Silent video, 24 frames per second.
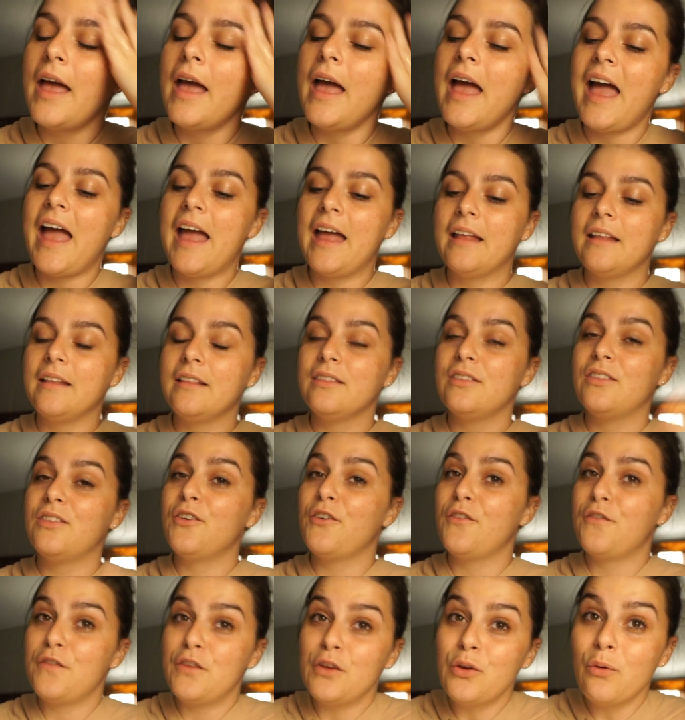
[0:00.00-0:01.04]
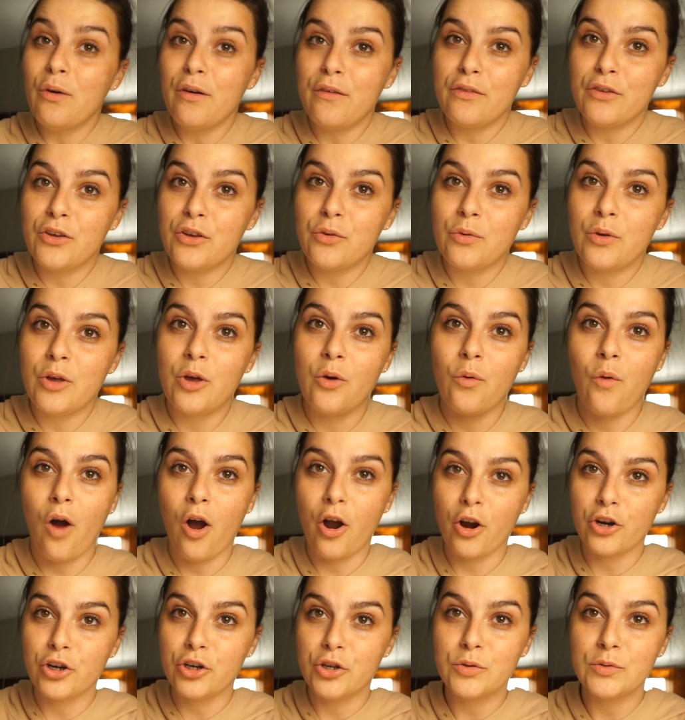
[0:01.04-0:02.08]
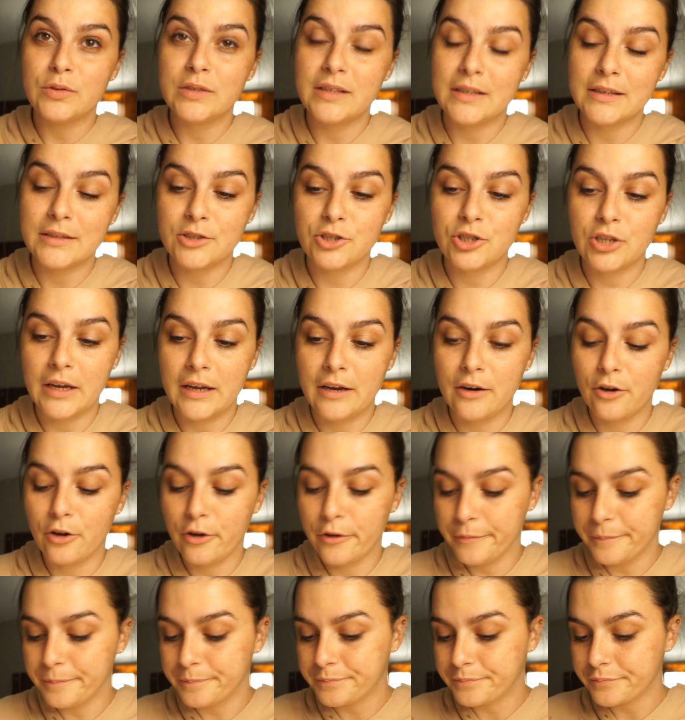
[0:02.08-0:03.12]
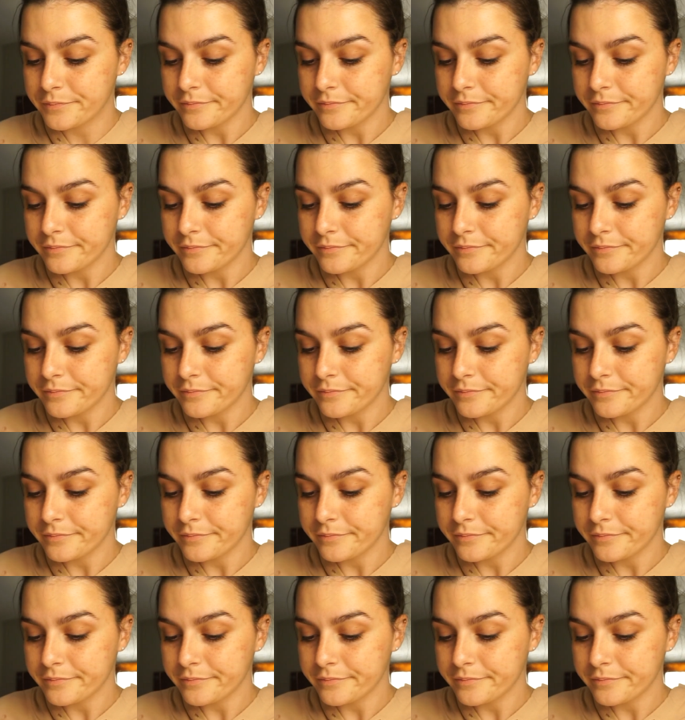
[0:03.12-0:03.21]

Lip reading: And the few of you who are new to this channel,